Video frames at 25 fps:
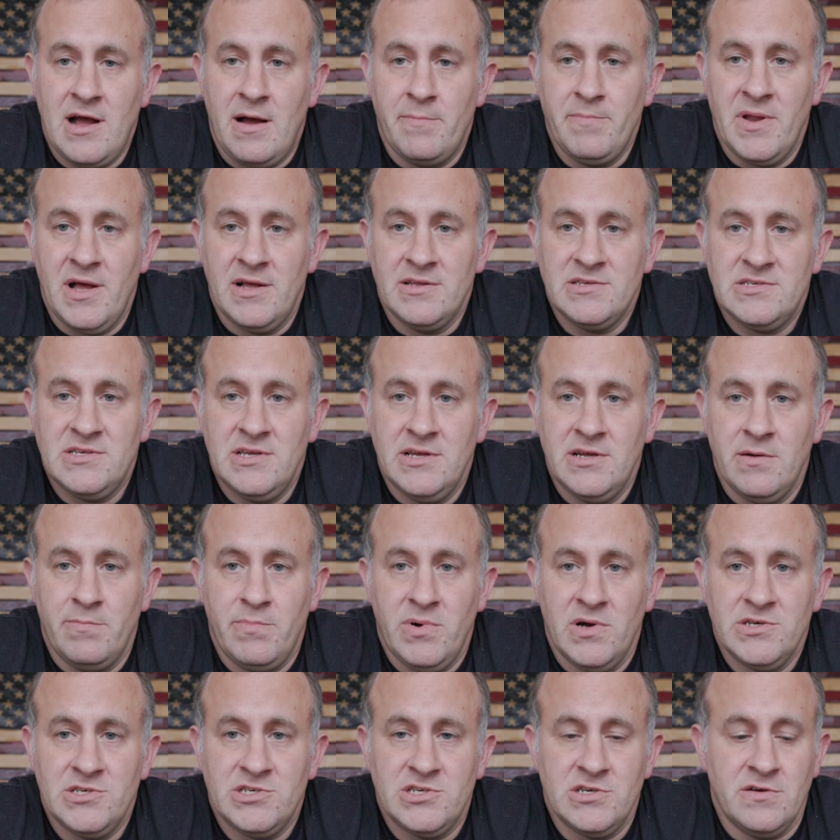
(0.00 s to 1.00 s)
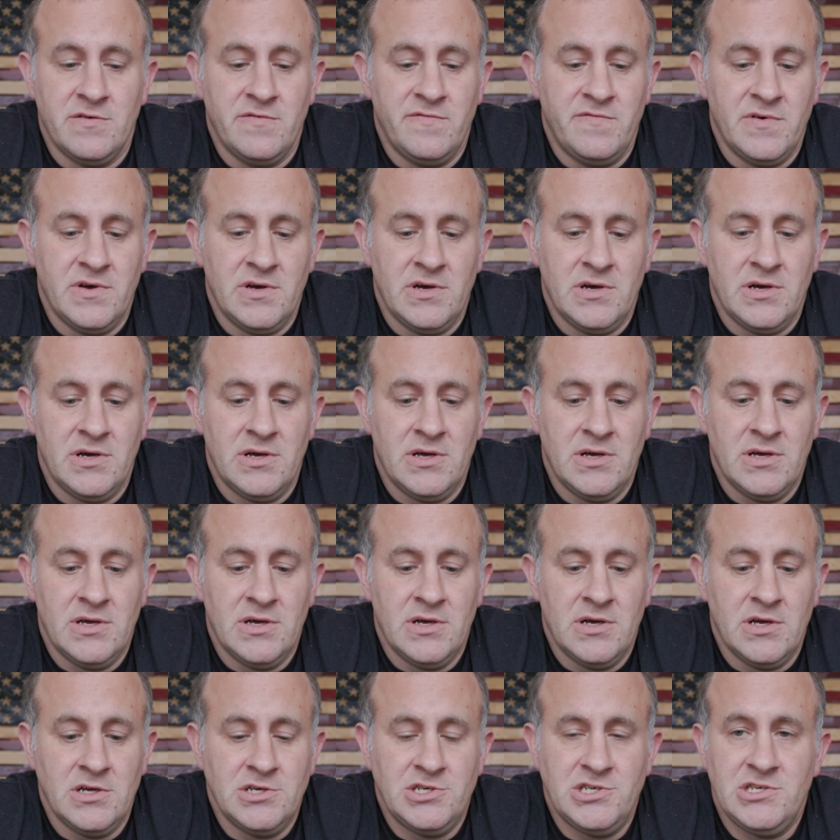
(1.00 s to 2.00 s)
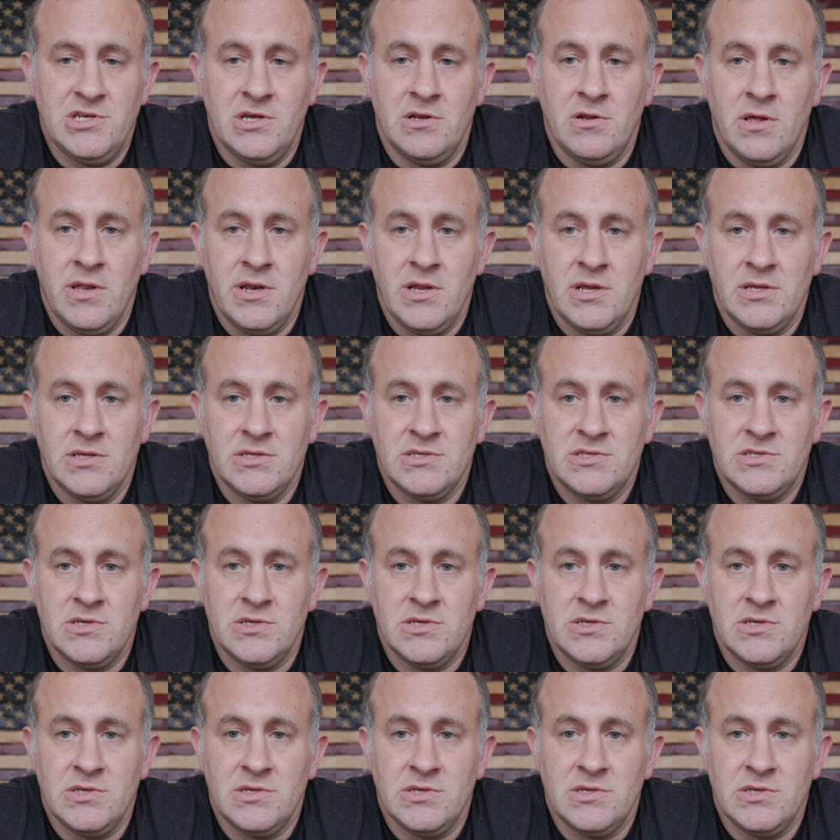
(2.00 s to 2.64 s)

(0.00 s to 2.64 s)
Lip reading: I'm not seeing a bunch of shit on it.